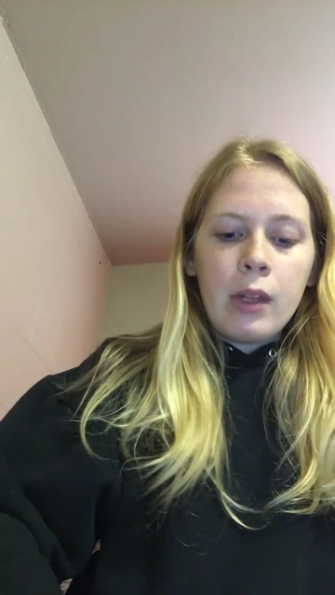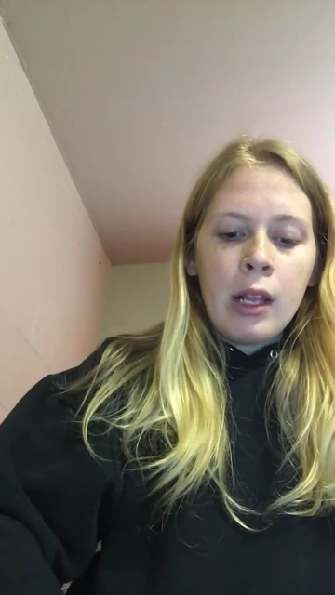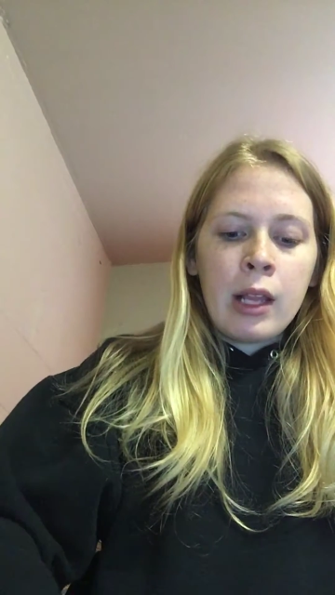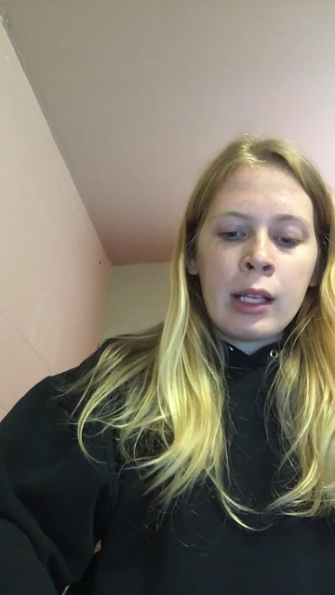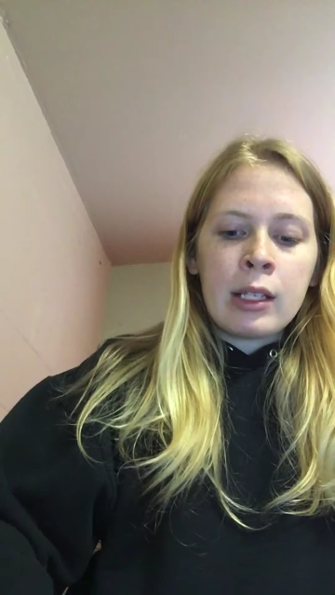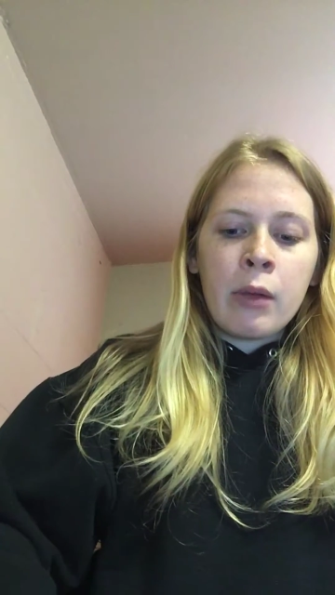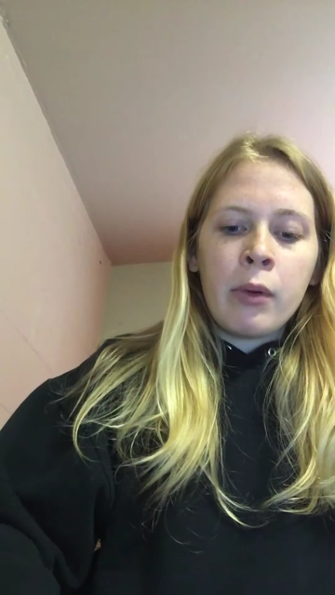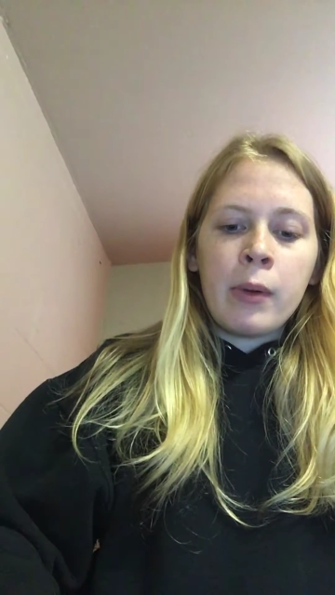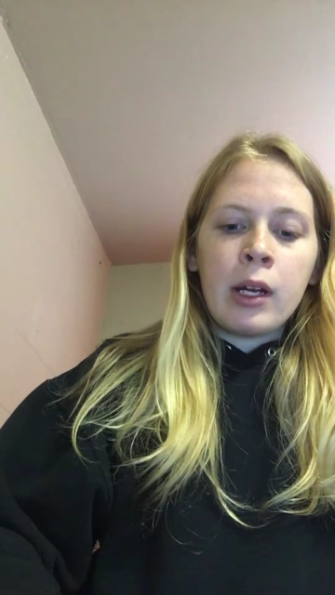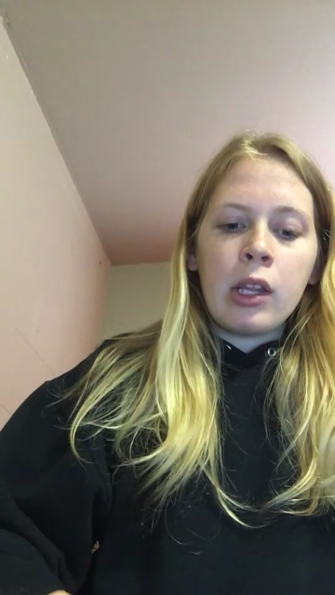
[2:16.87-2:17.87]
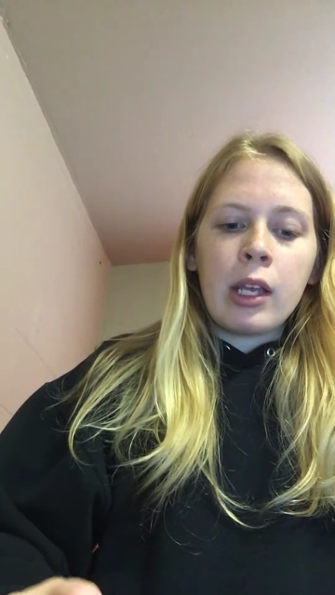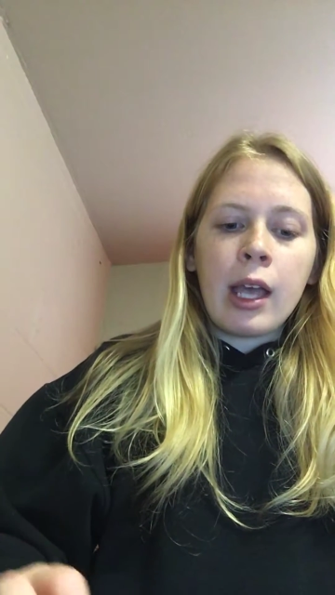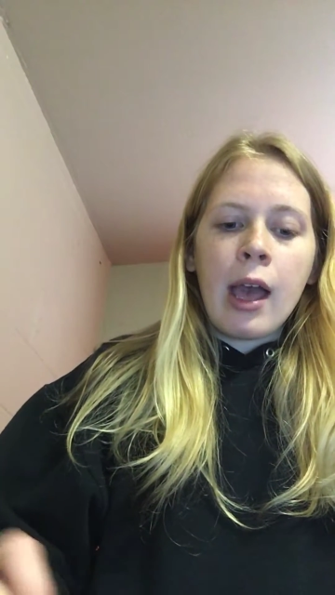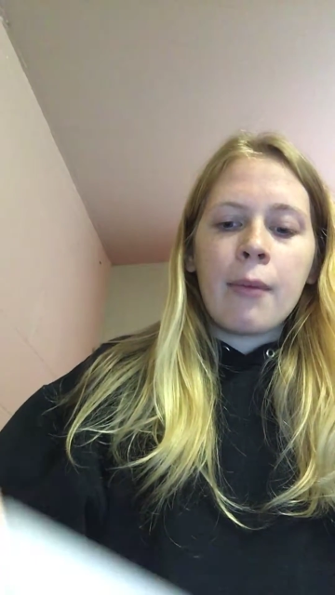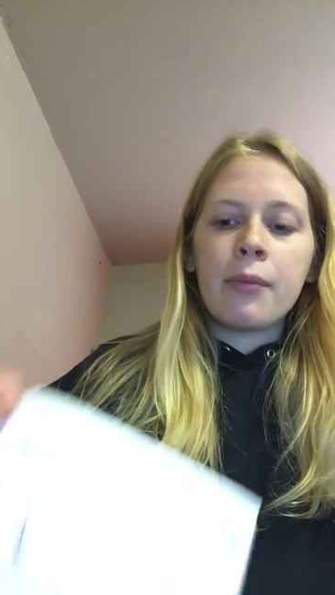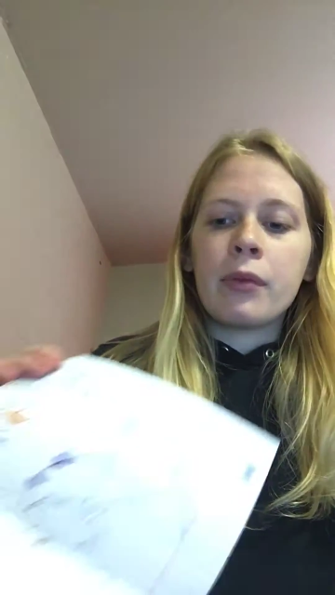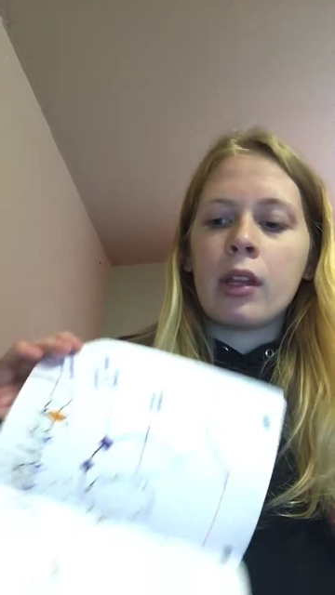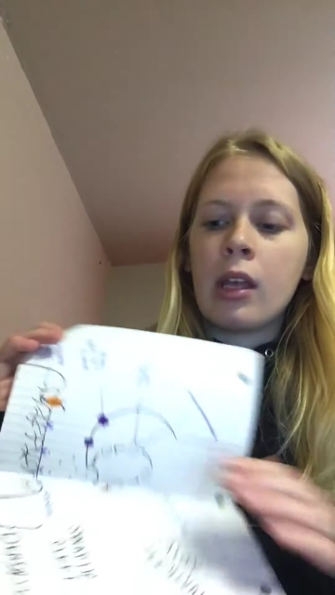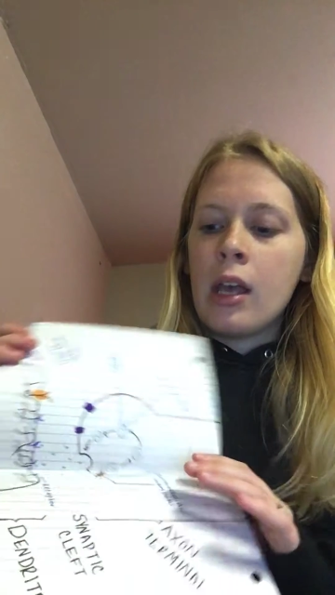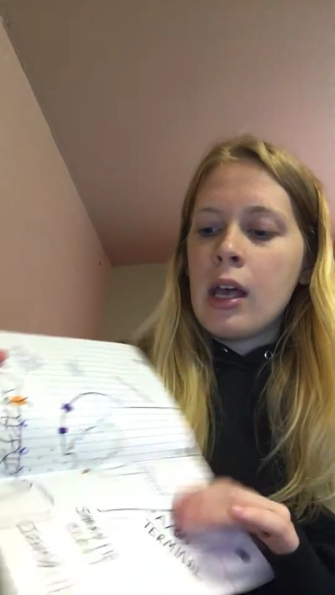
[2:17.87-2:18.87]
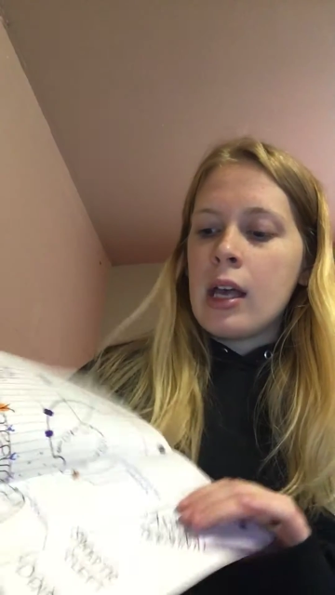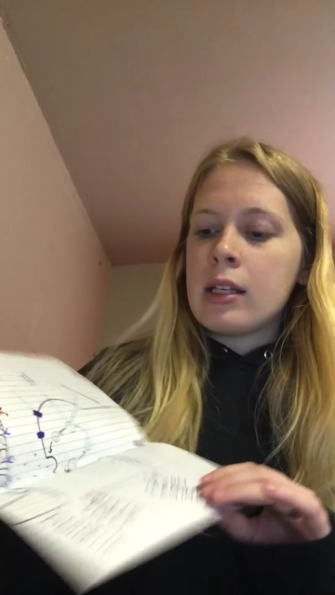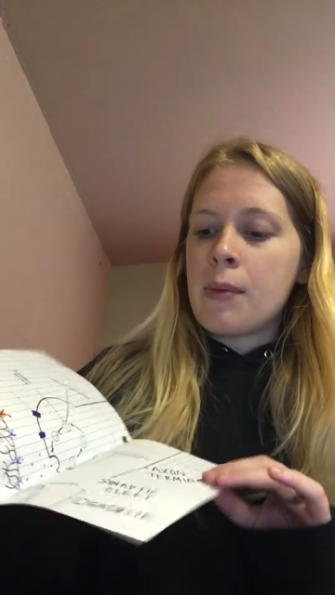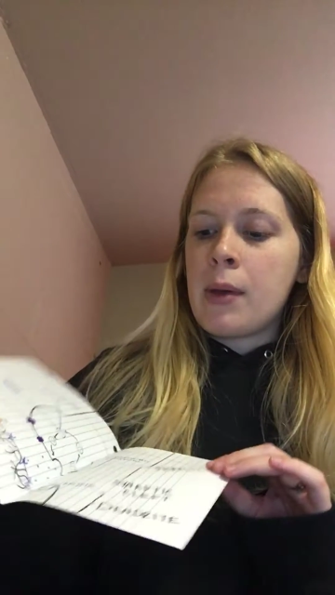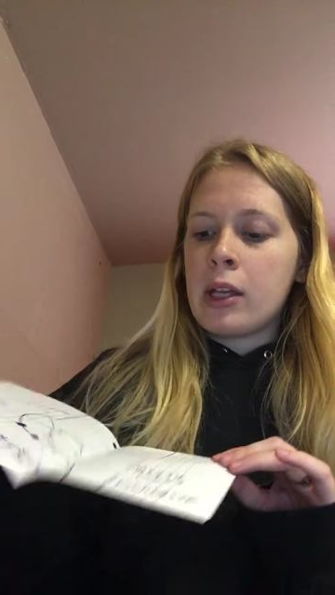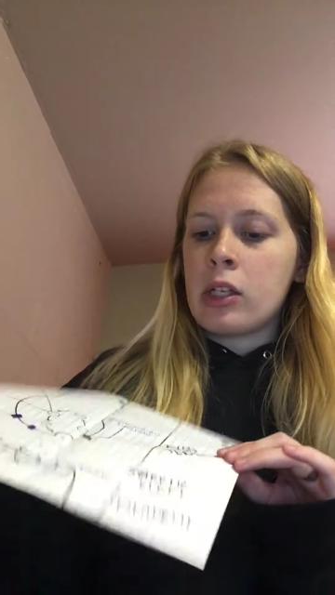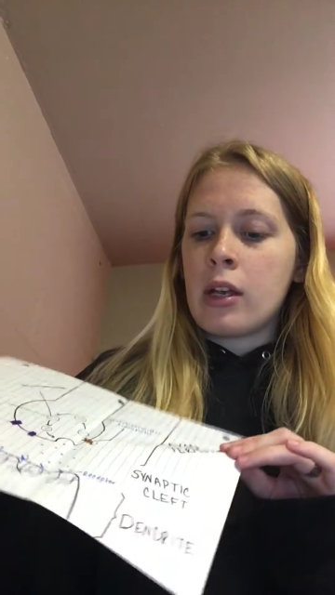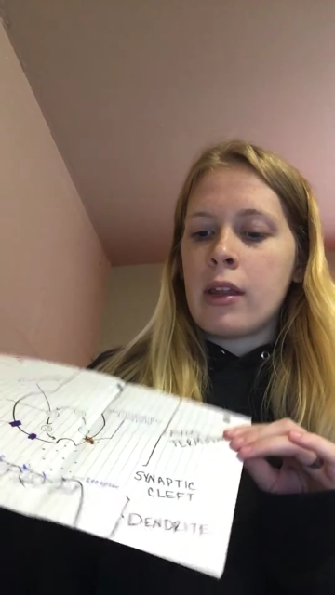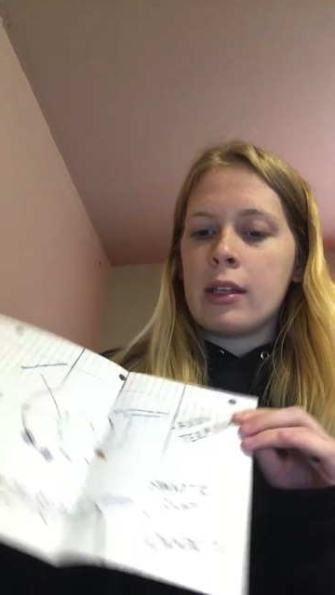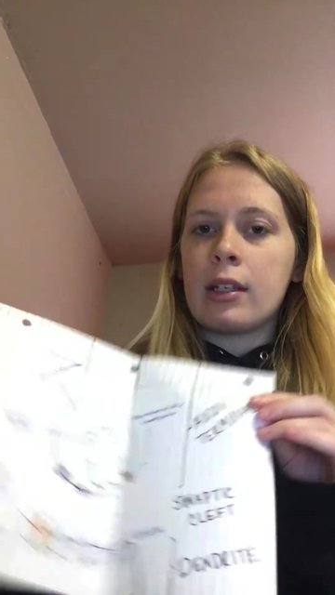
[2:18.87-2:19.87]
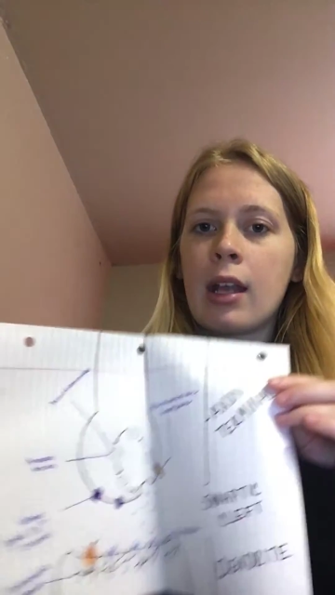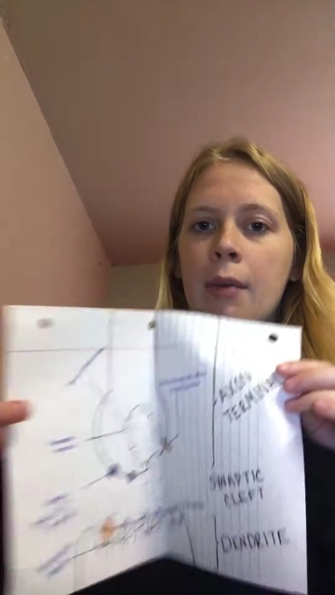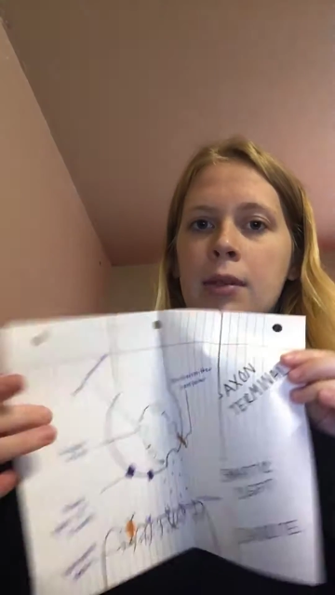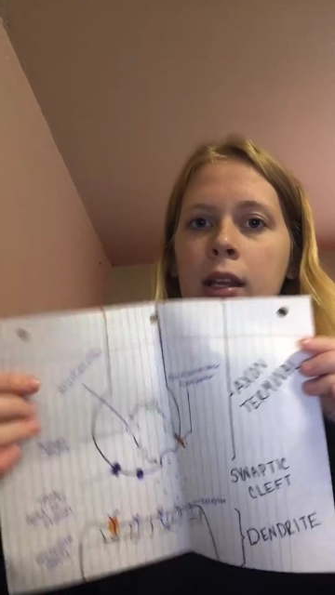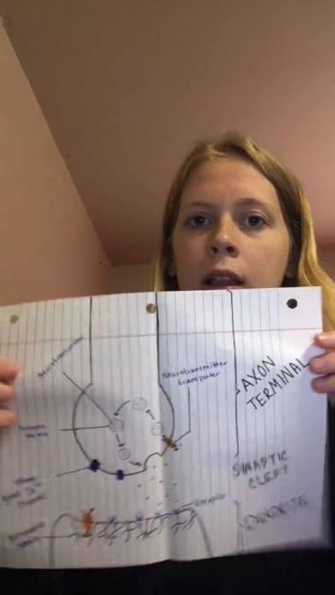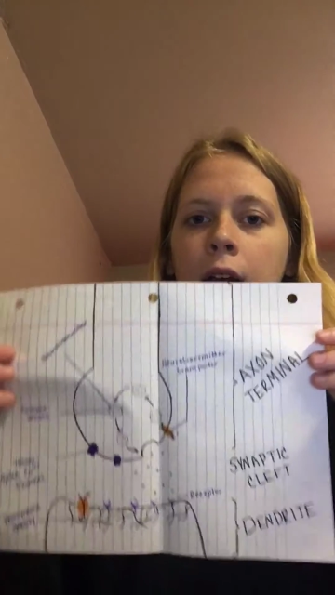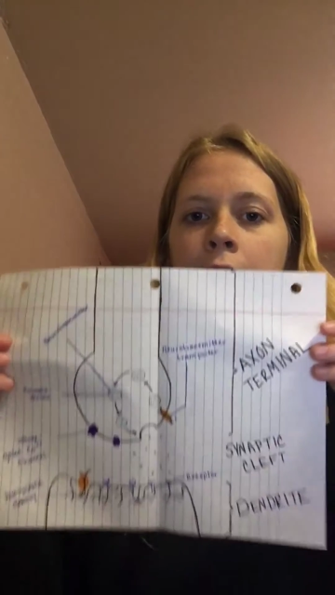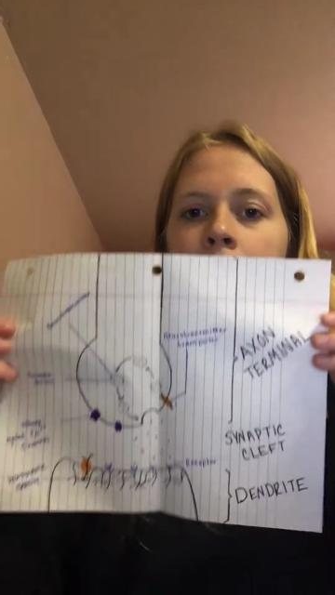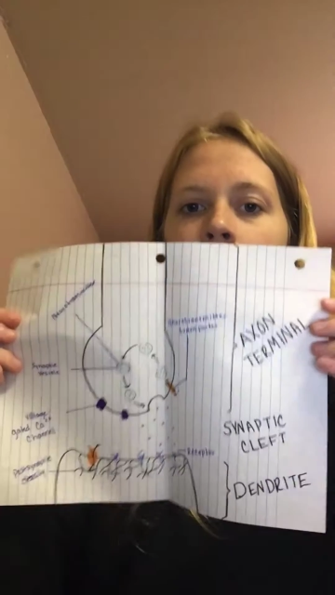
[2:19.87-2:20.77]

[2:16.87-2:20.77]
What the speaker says: Next thing we want to look at is a picture of the synaptic cleft.